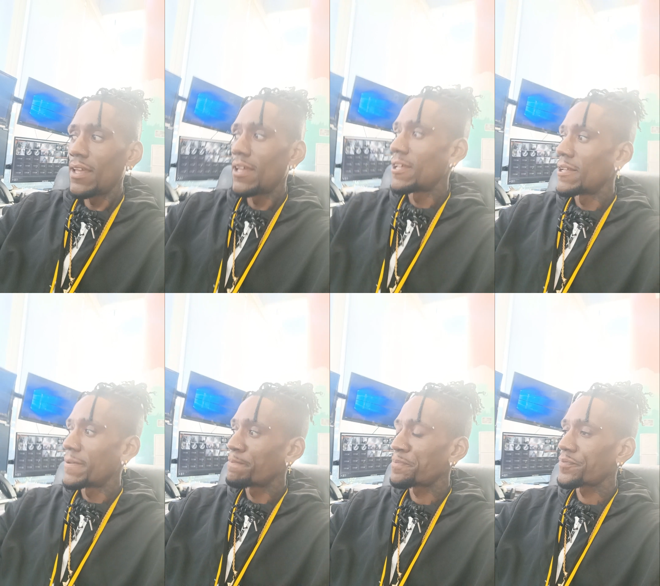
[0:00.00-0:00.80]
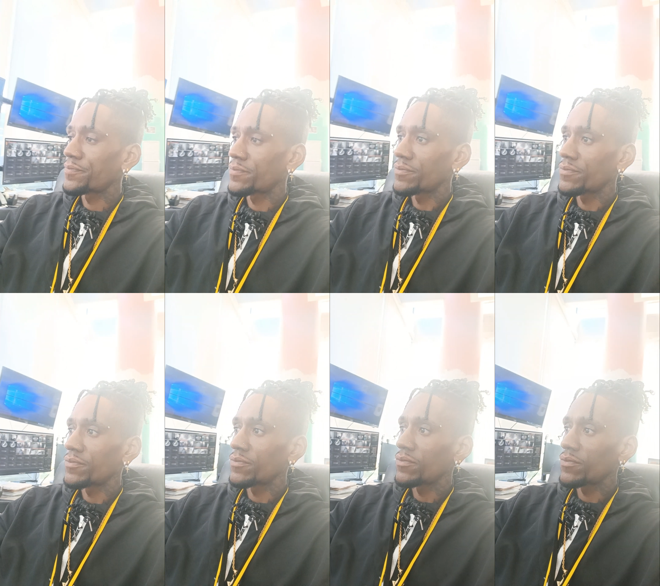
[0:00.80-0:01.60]

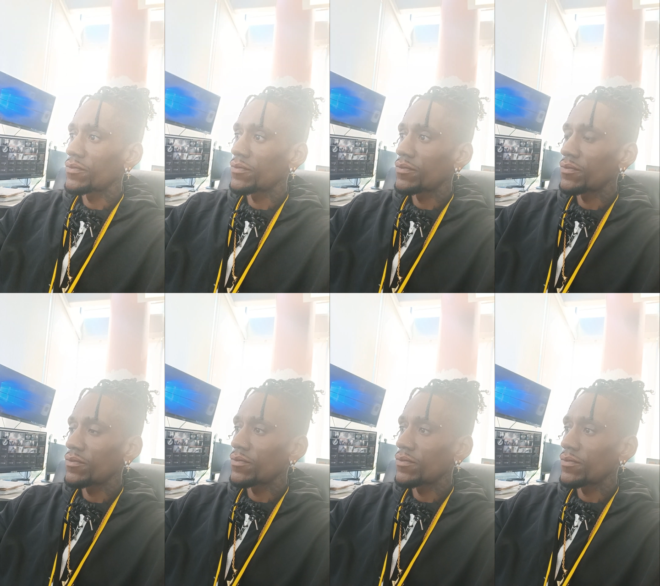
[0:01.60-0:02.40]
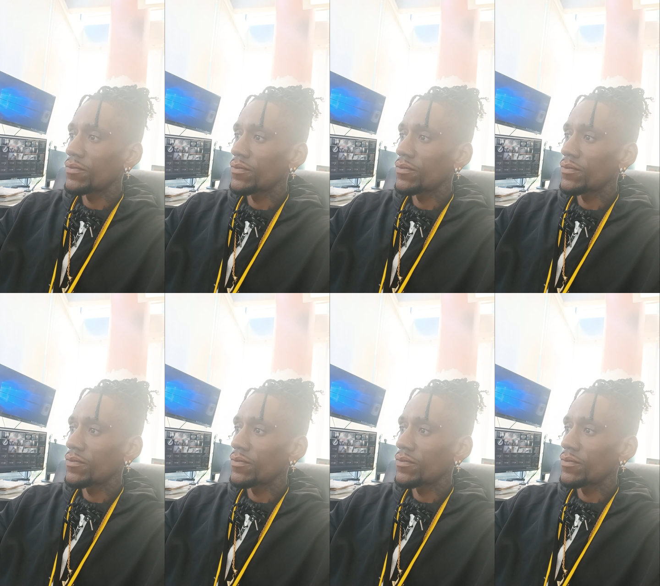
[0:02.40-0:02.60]
No one is speaking in this clip.